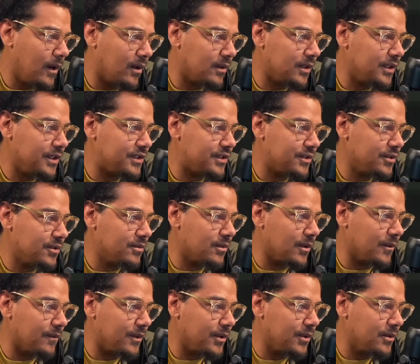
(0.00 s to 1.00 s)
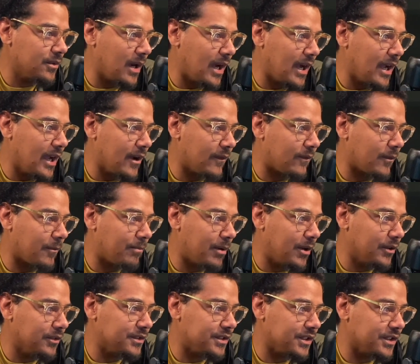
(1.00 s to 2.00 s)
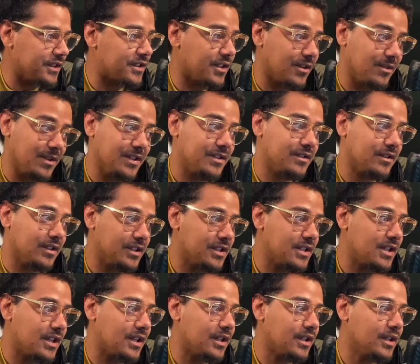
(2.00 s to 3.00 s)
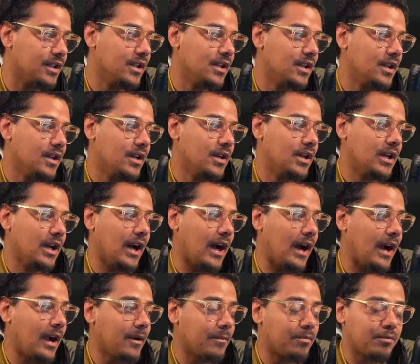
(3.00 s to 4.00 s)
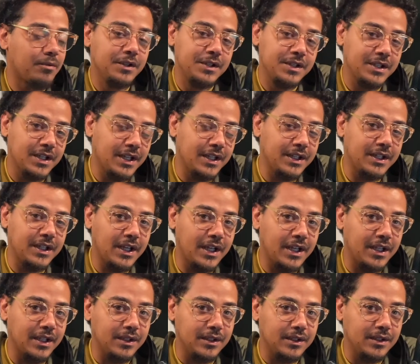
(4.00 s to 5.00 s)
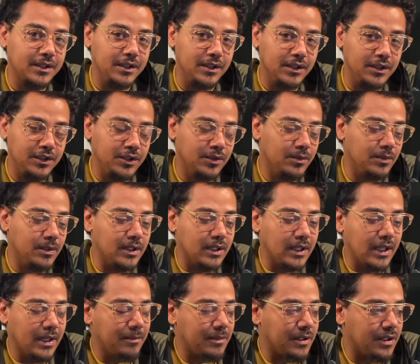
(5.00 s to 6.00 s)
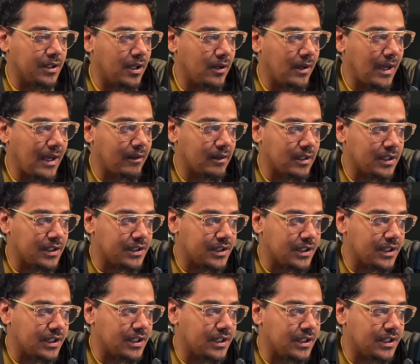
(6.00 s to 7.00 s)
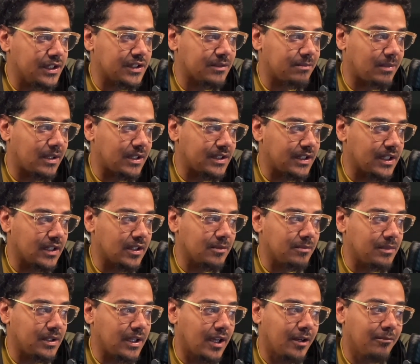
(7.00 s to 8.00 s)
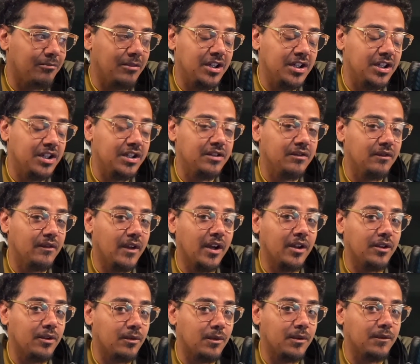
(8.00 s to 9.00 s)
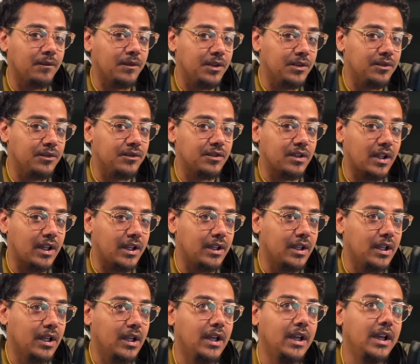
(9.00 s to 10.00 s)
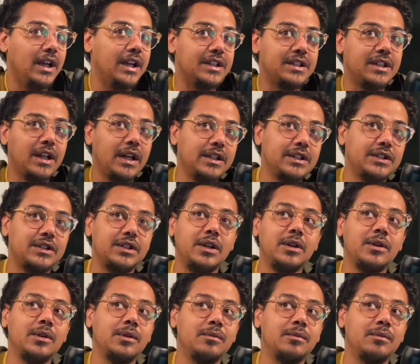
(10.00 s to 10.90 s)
2 review I ever posted, so it's legit. I appreciate that you would let me know how legit it is by telling me how many other reviews. Like, it's not as though